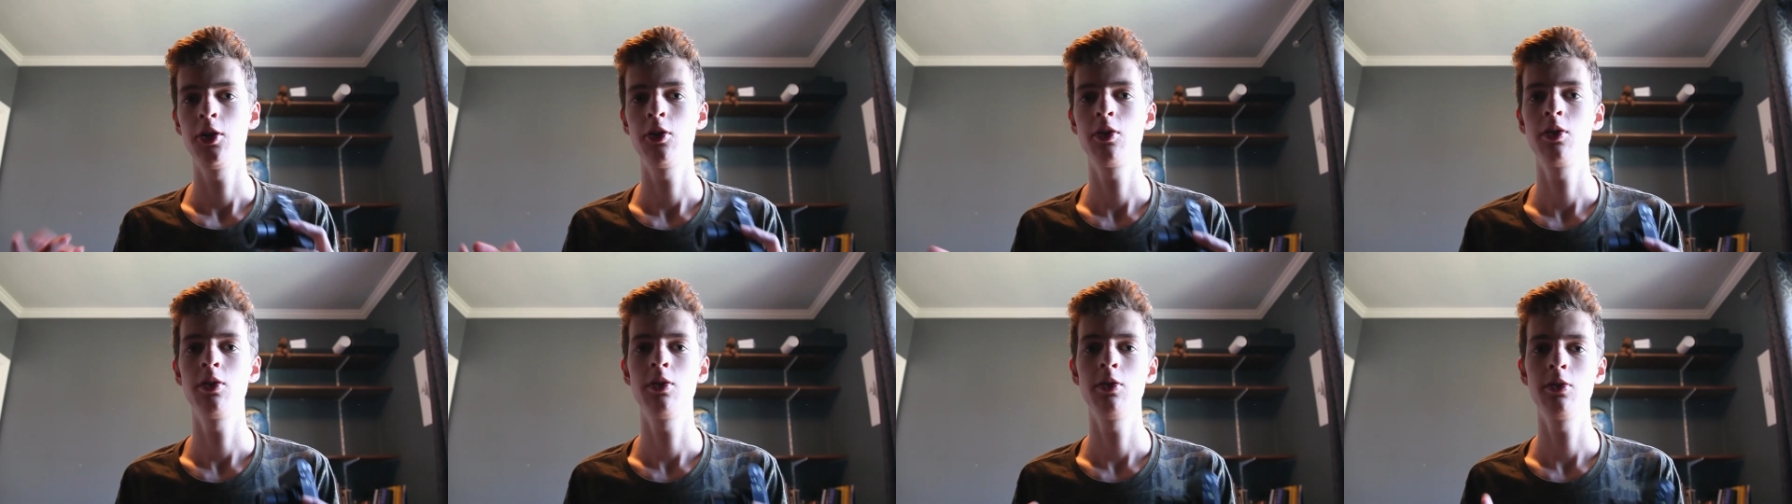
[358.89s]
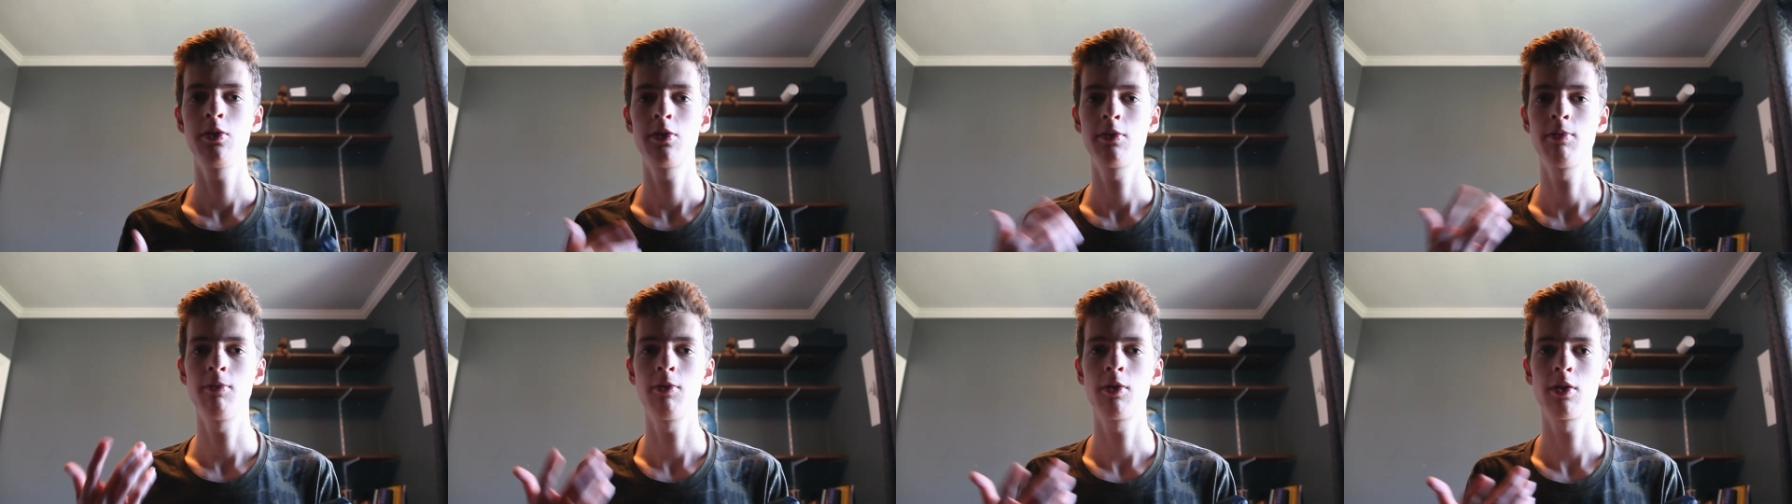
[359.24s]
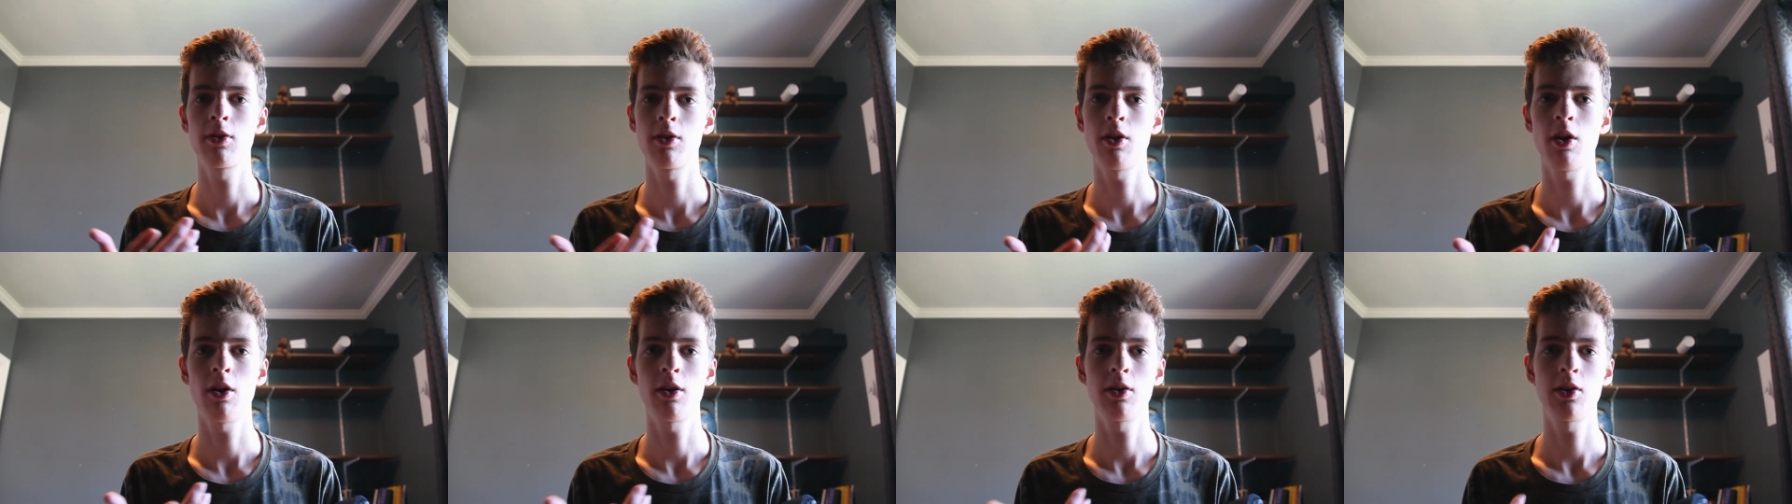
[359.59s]
You can do some more
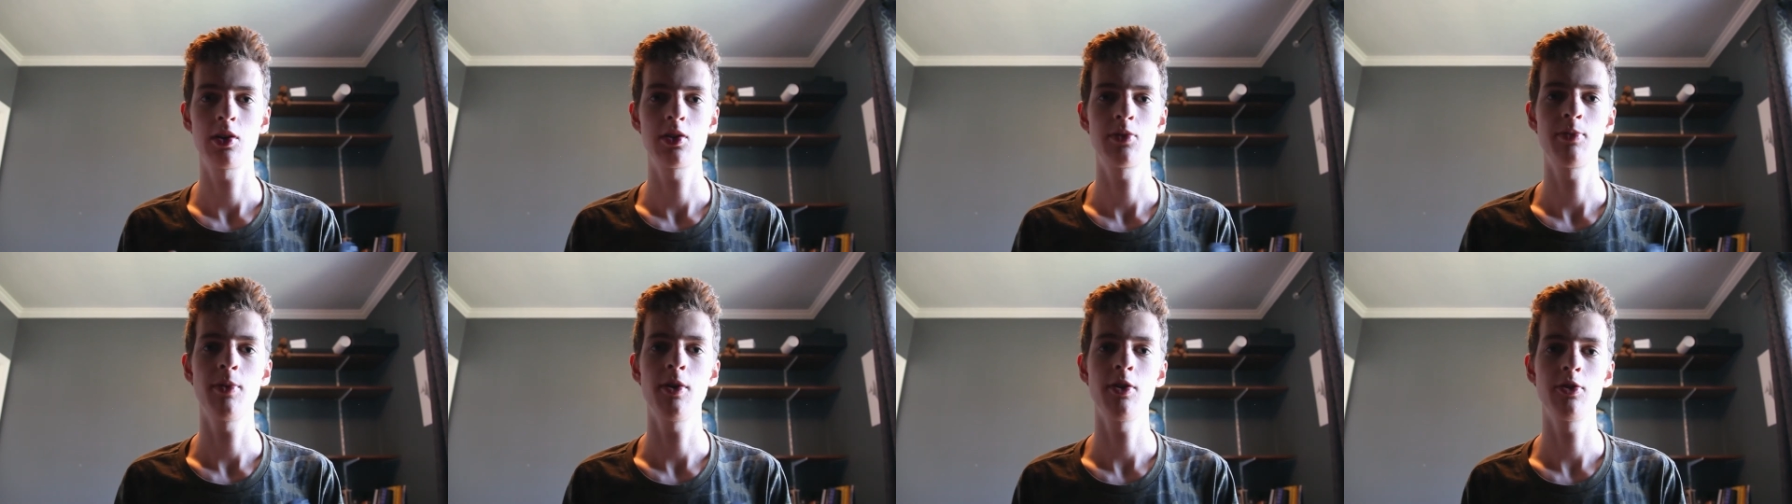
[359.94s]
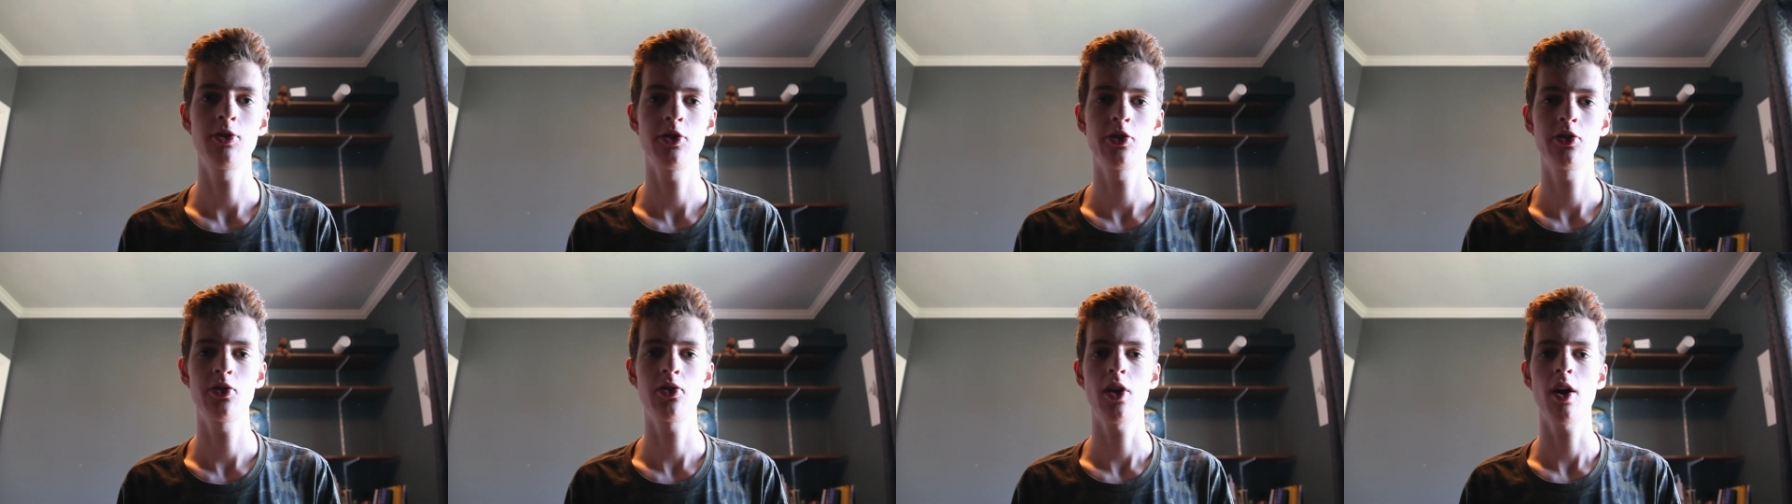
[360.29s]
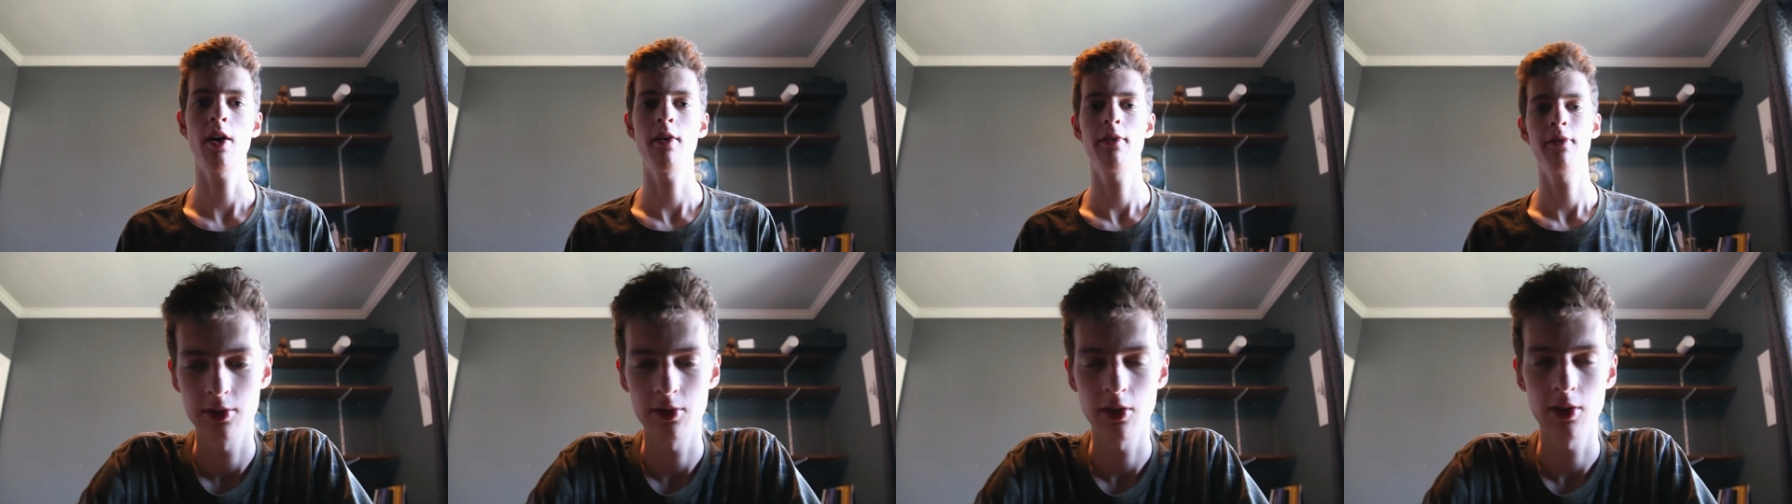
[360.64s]
long exposure
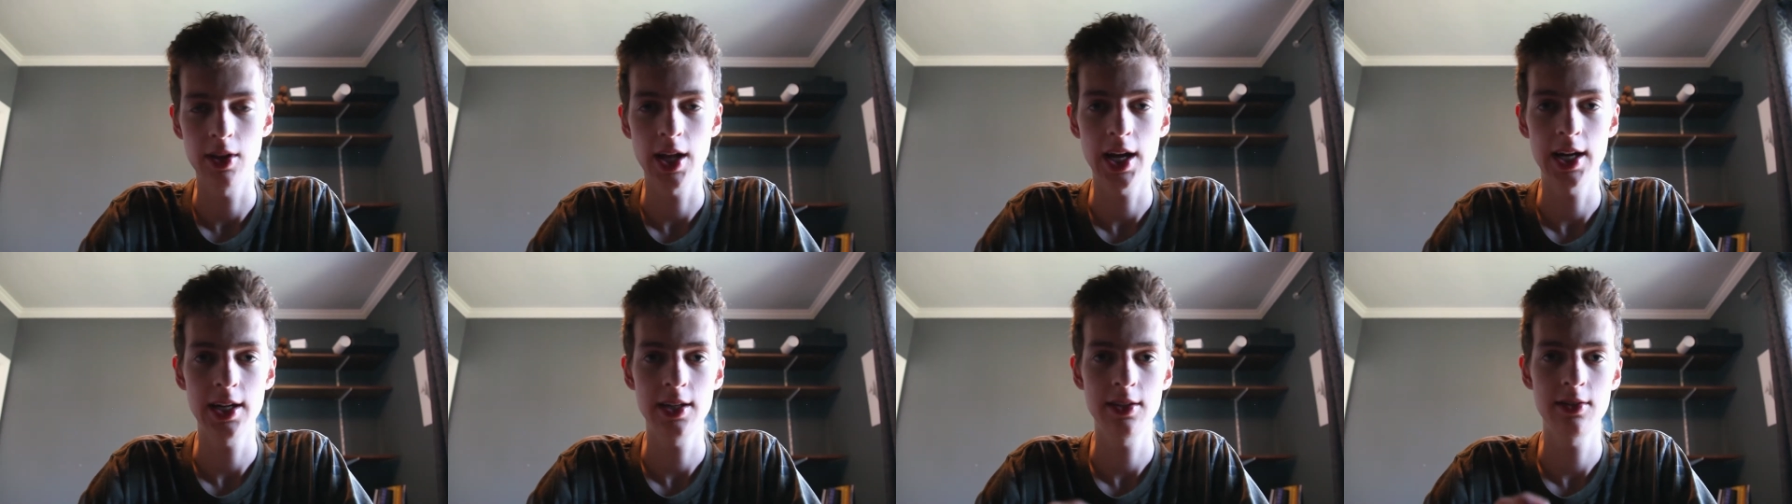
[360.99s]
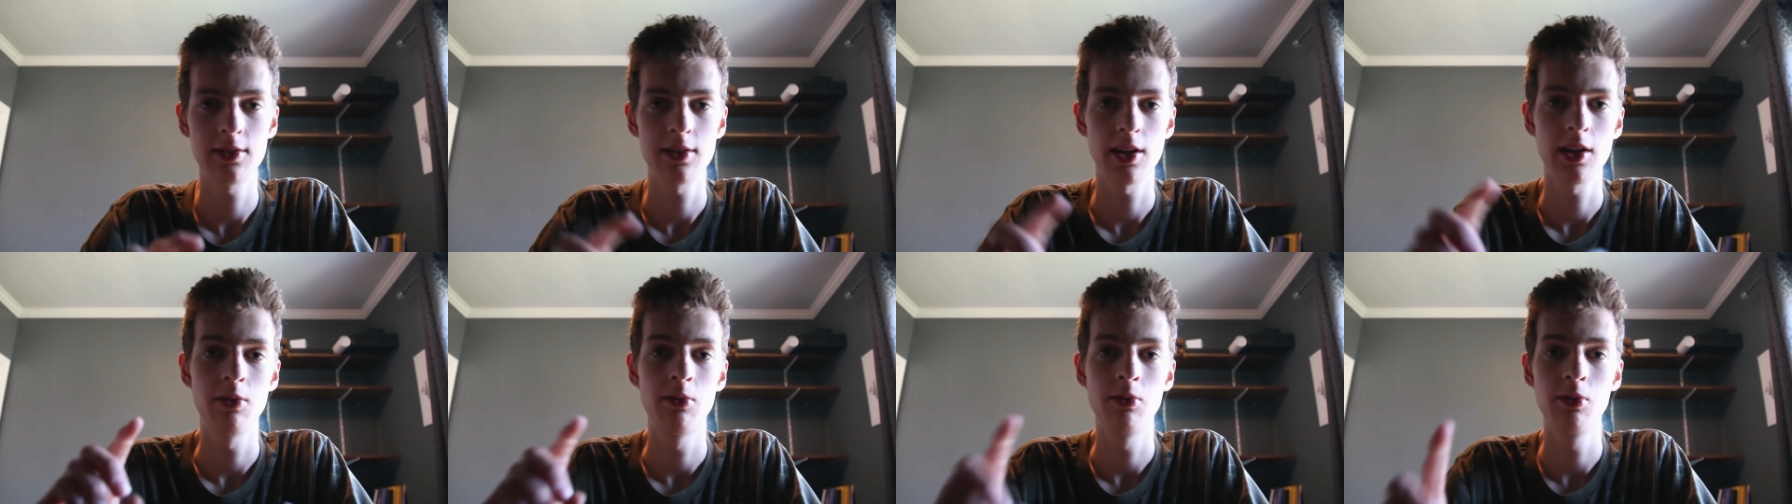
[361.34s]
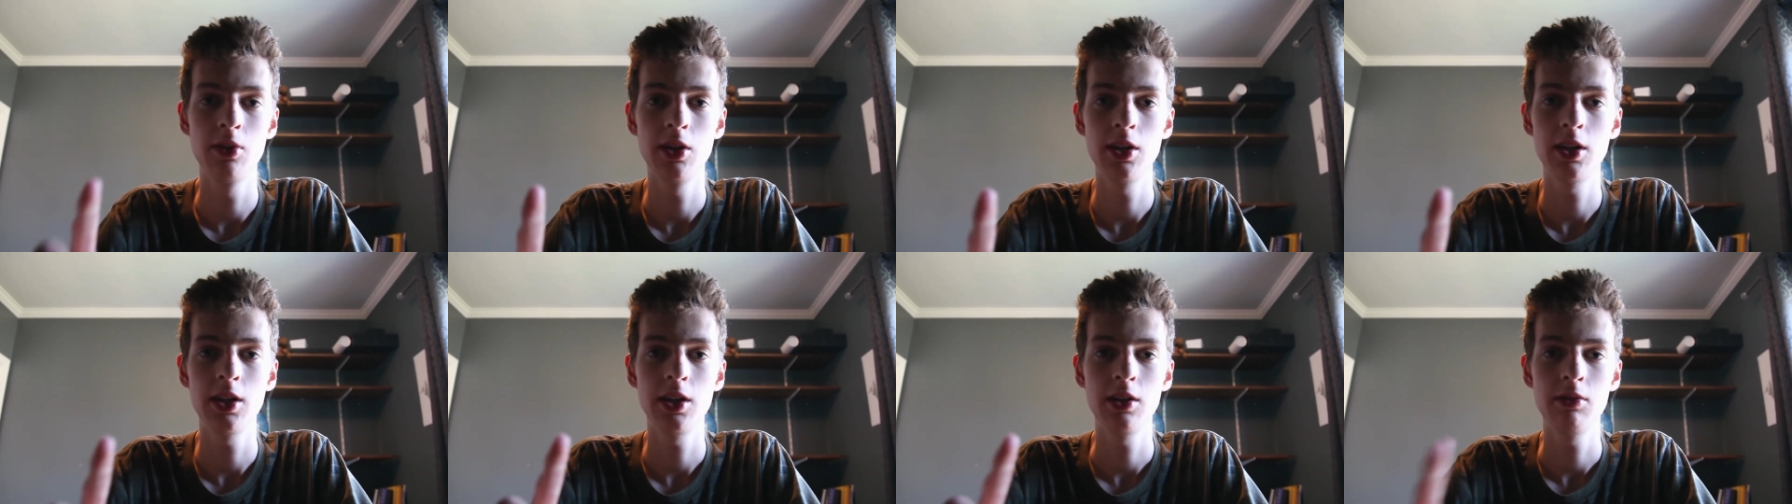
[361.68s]
stuff. So that is a
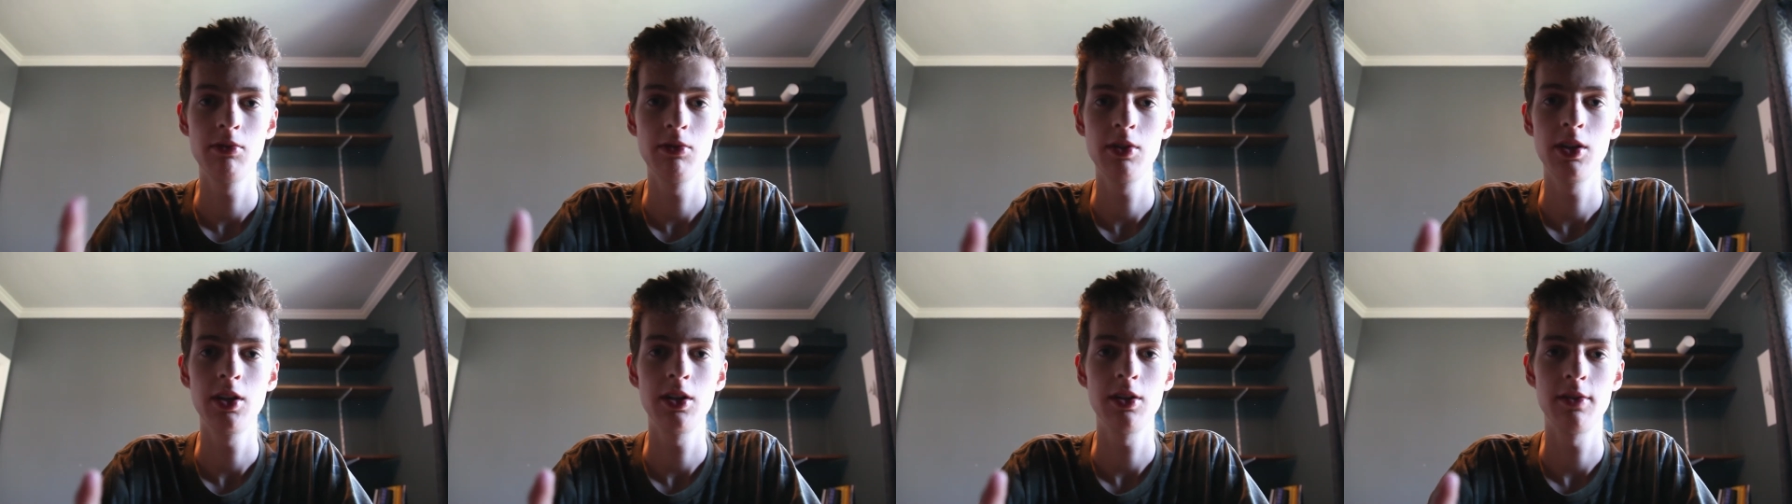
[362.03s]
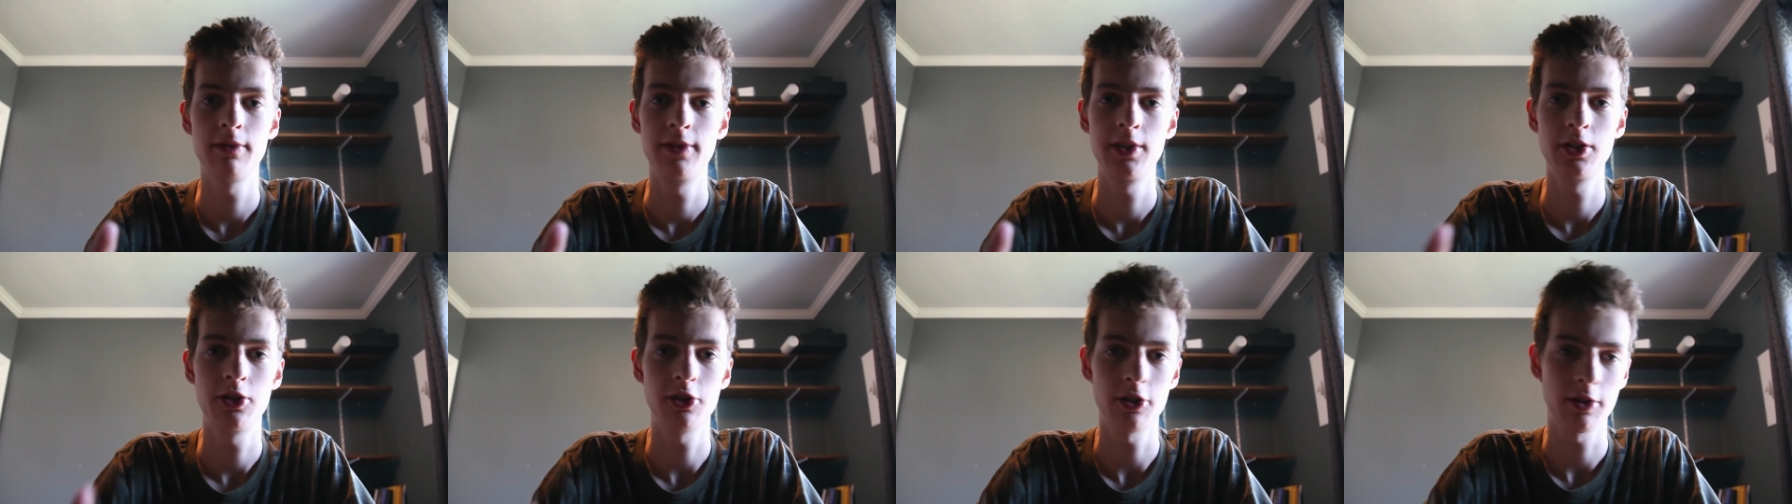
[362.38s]
really good feature.